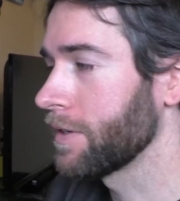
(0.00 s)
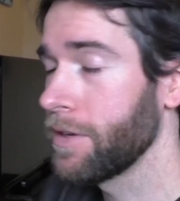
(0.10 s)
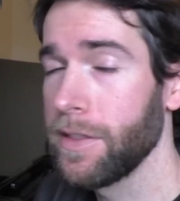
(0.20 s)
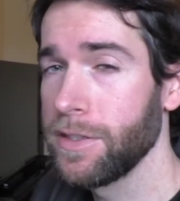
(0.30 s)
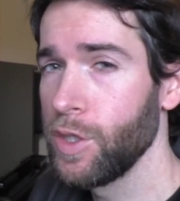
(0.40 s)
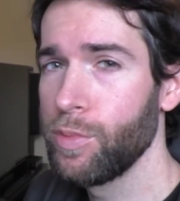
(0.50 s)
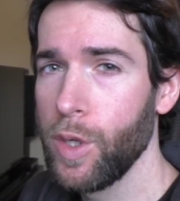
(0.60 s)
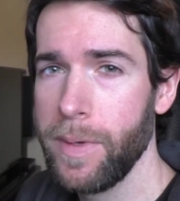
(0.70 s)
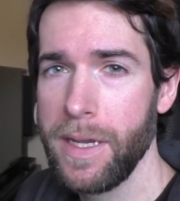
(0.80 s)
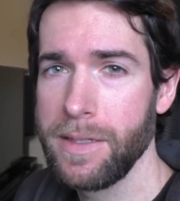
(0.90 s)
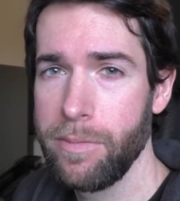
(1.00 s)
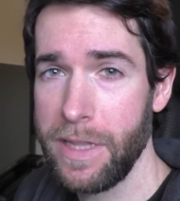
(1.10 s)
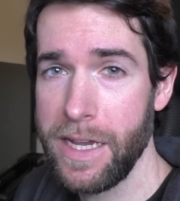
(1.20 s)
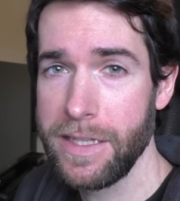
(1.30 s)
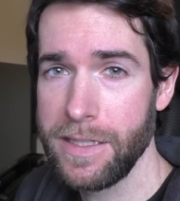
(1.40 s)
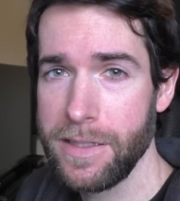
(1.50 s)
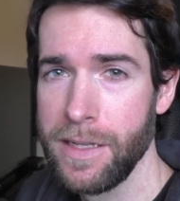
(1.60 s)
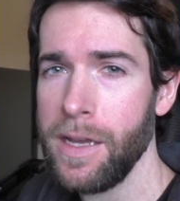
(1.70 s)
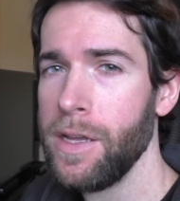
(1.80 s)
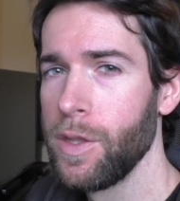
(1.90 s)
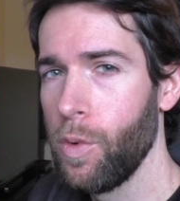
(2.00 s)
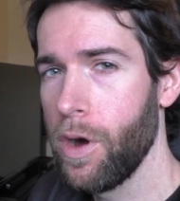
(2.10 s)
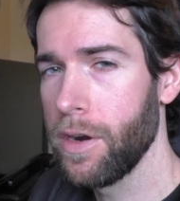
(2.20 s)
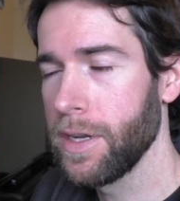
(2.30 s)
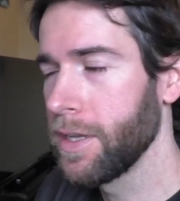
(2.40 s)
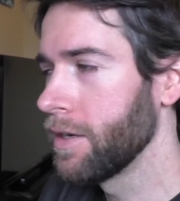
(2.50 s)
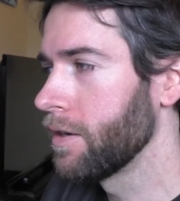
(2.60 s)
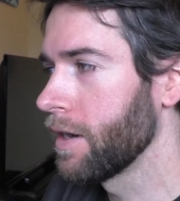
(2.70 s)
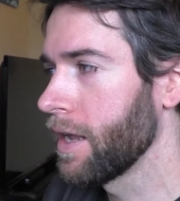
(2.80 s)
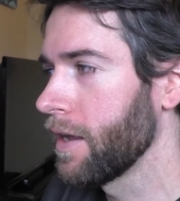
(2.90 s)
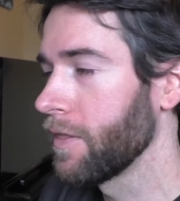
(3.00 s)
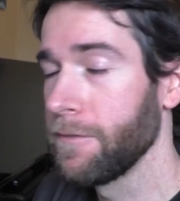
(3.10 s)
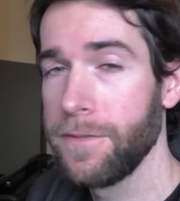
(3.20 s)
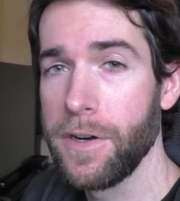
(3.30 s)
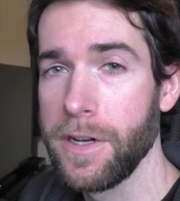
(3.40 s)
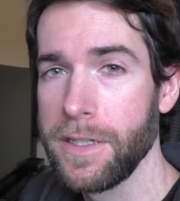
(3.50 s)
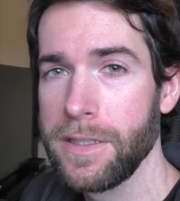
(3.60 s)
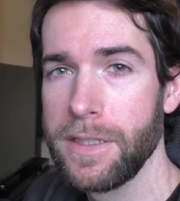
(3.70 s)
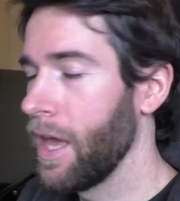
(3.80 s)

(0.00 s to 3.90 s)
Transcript: I've got the two propane appliances, the water heater, and the furnace.